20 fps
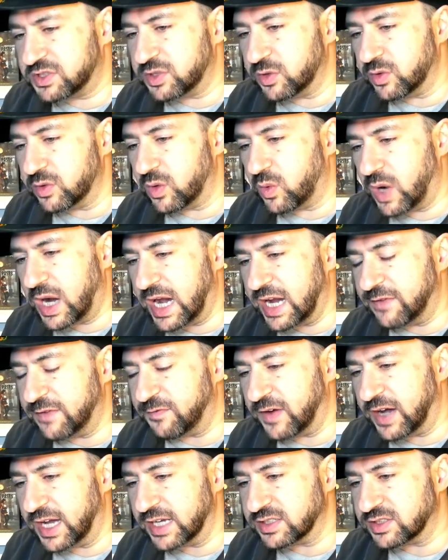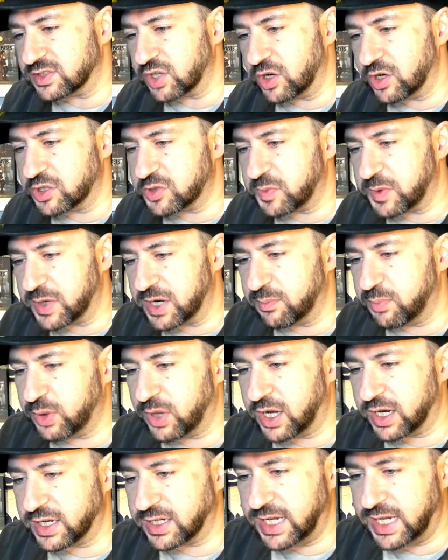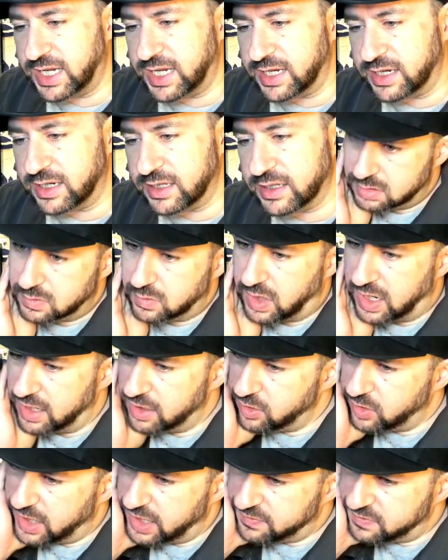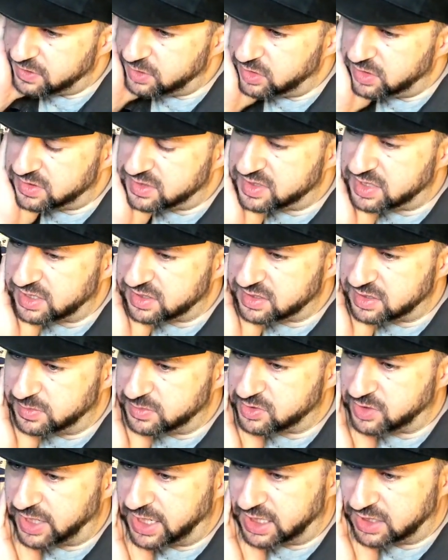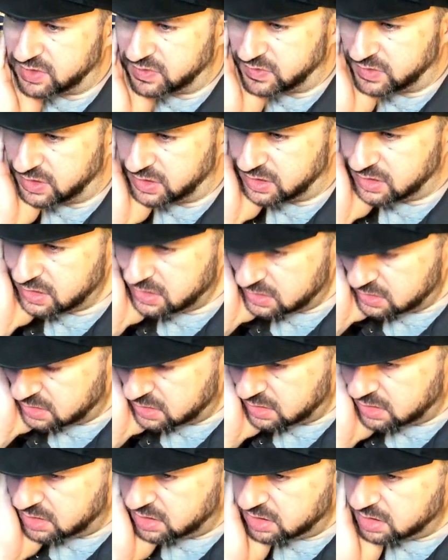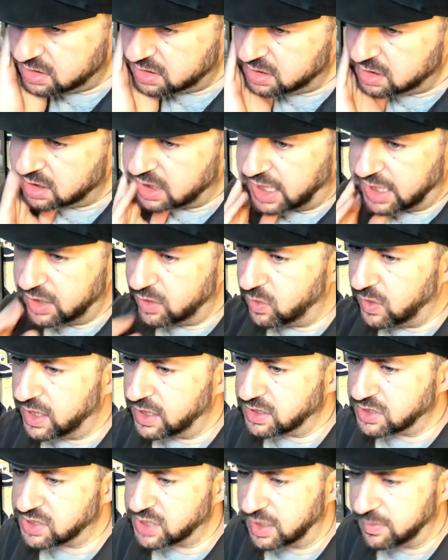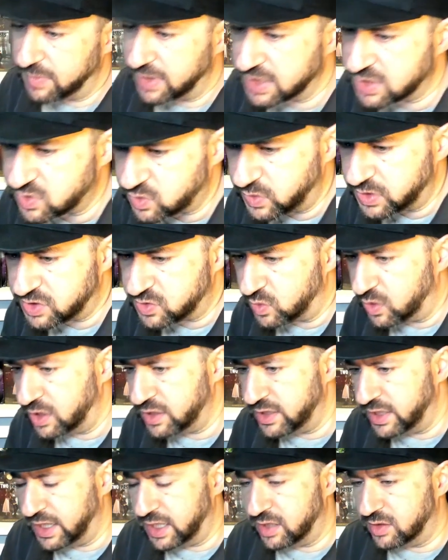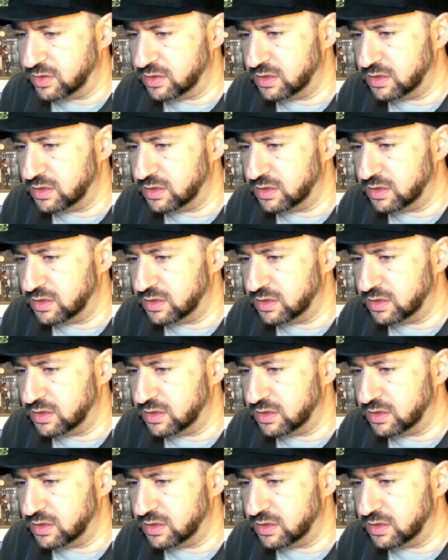doing a Wi-Fi search, but I'm plugged in. Why do I have to do a system transfer? I don't want to shut my Switch 1 down.